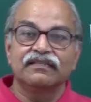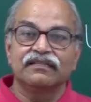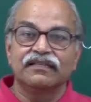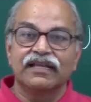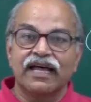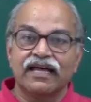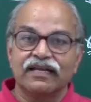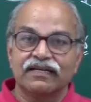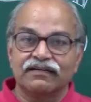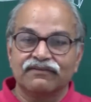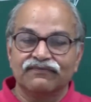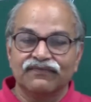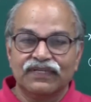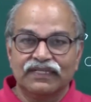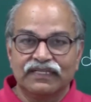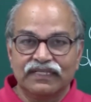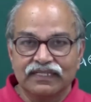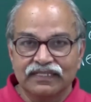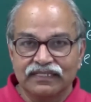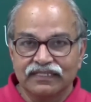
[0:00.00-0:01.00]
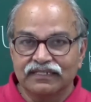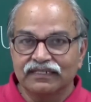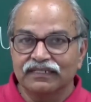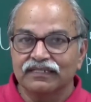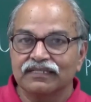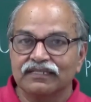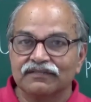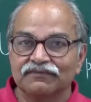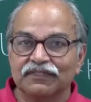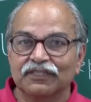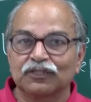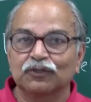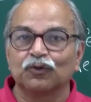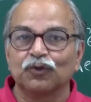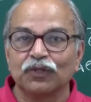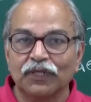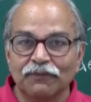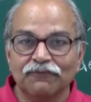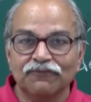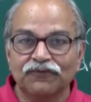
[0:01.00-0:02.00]
that we discussed with
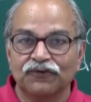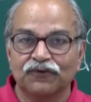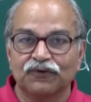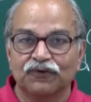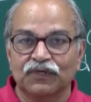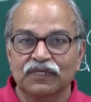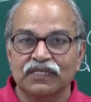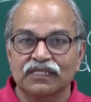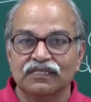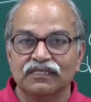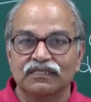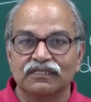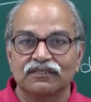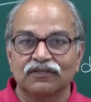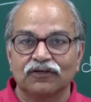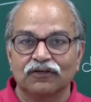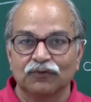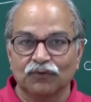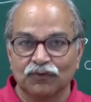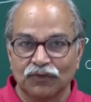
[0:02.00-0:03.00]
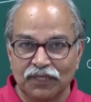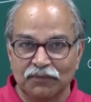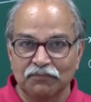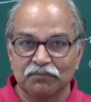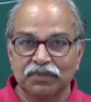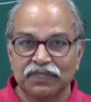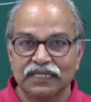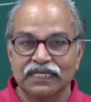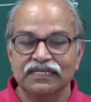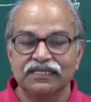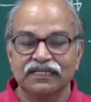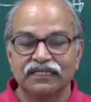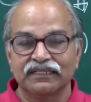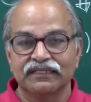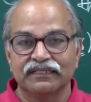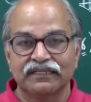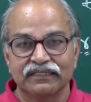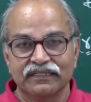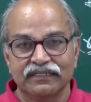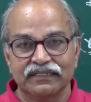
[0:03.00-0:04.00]
Coulomb force or Coulomb potential
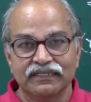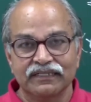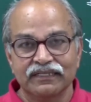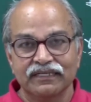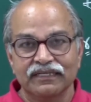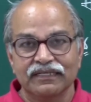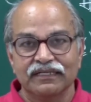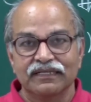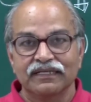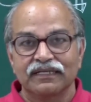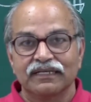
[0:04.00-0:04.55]
energy,